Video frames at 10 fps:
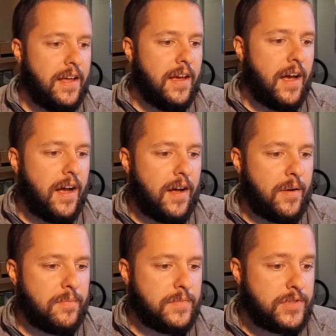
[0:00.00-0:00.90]

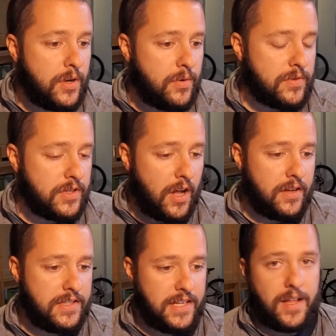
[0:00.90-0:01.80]
Um, so the
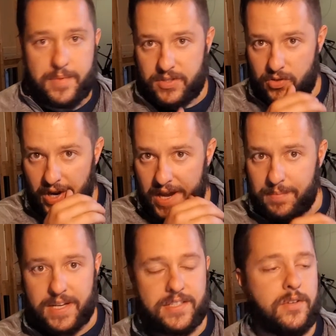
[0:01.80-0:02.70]
Dollar Tea Club is
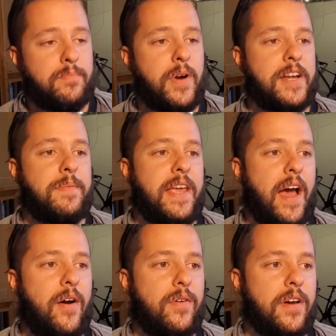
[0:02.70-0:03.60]
great because it'll break me
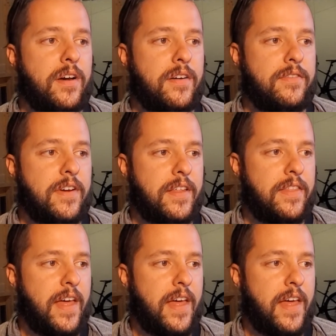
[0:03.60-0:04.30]
out of